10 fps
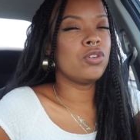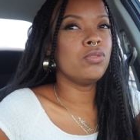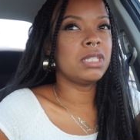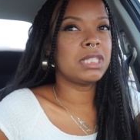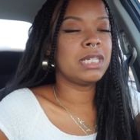
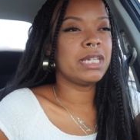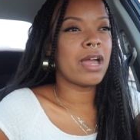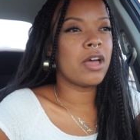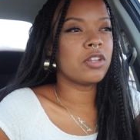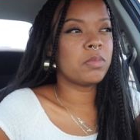you see
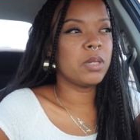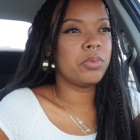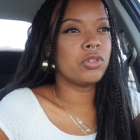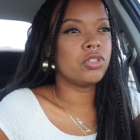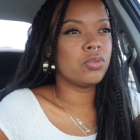other
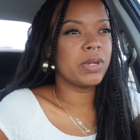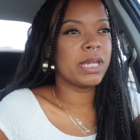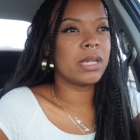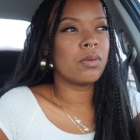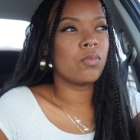people
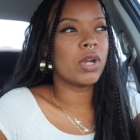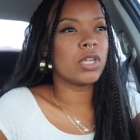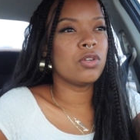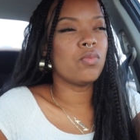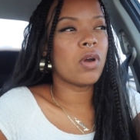doing
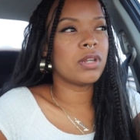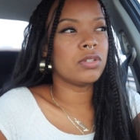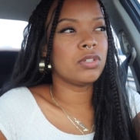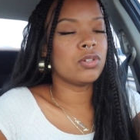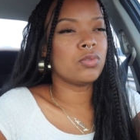what you want to
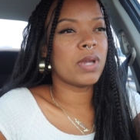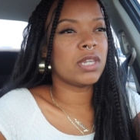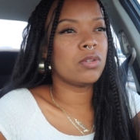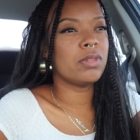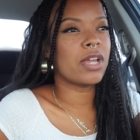do,
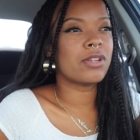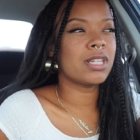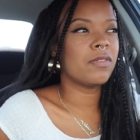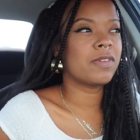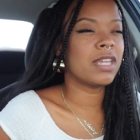and you let
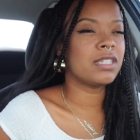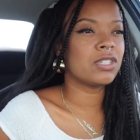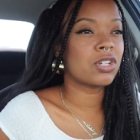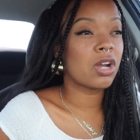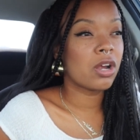yourself get
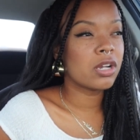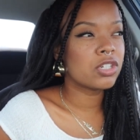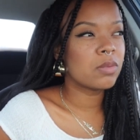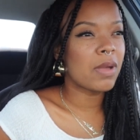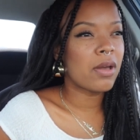
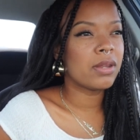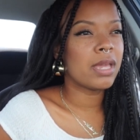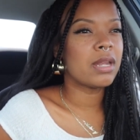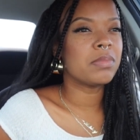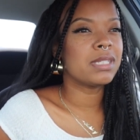discouraged about
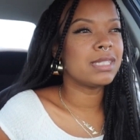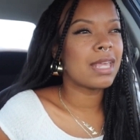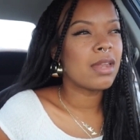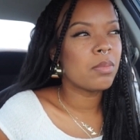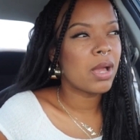it and
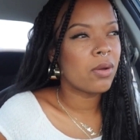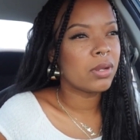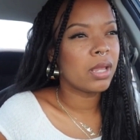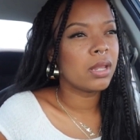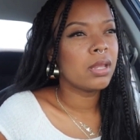upset about
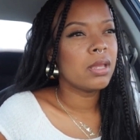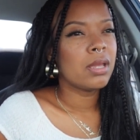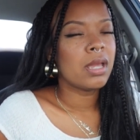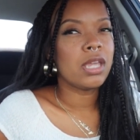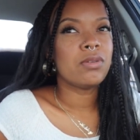it
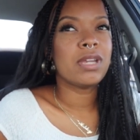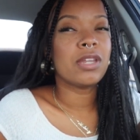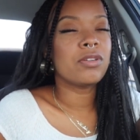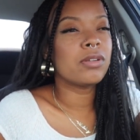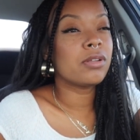and you get
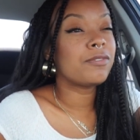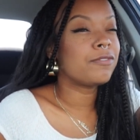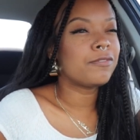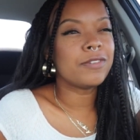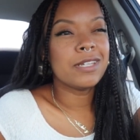in your little
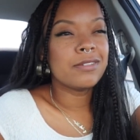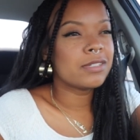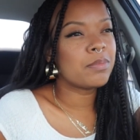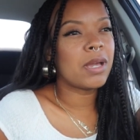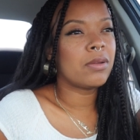
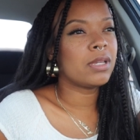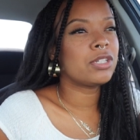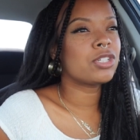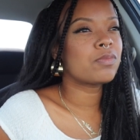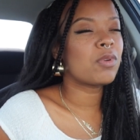feels about
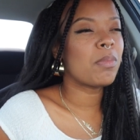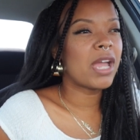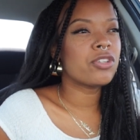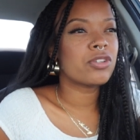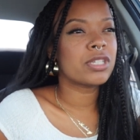it, just
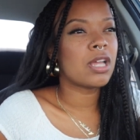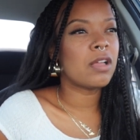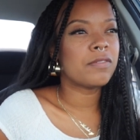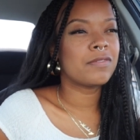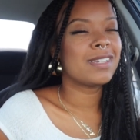remind
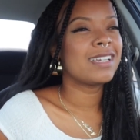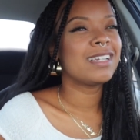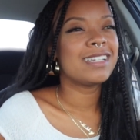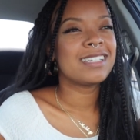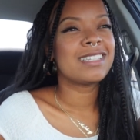yourself
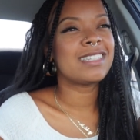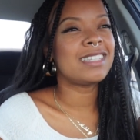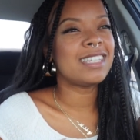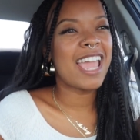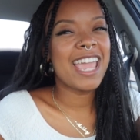
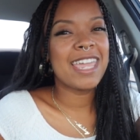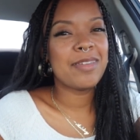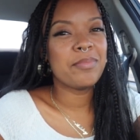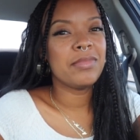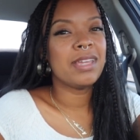
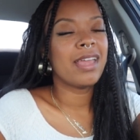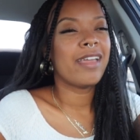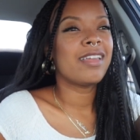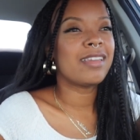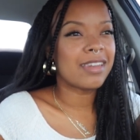
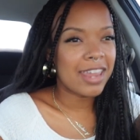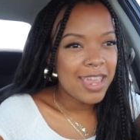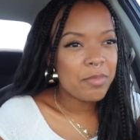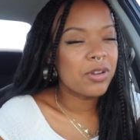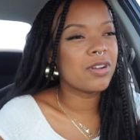same
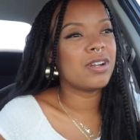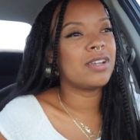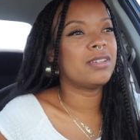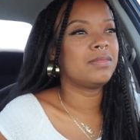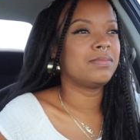neighborhood.